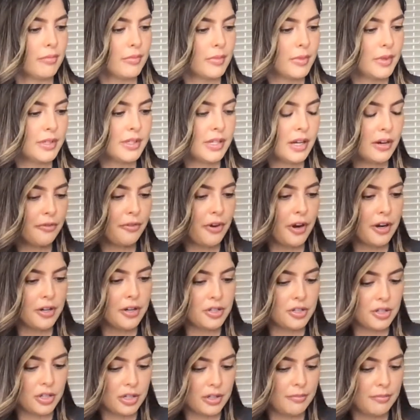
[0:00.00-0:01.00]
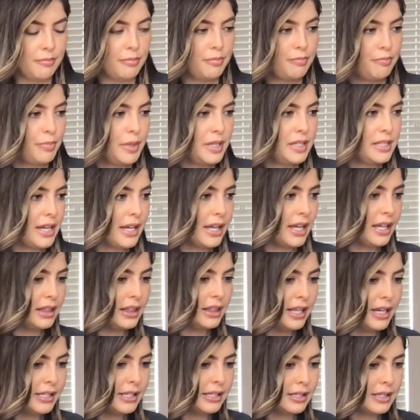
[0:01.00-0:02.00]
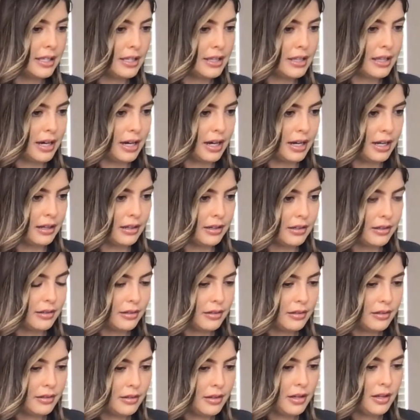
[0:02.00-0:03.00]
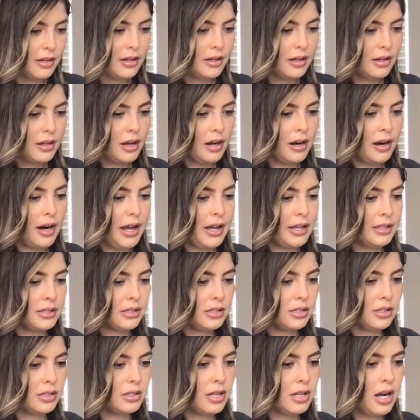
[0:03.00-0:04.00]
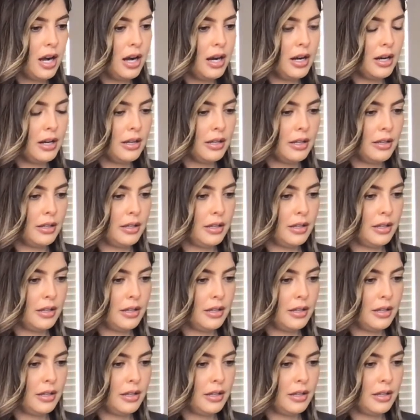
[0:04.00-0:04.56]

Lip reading: This air fryer should be taking less than that. All right, start.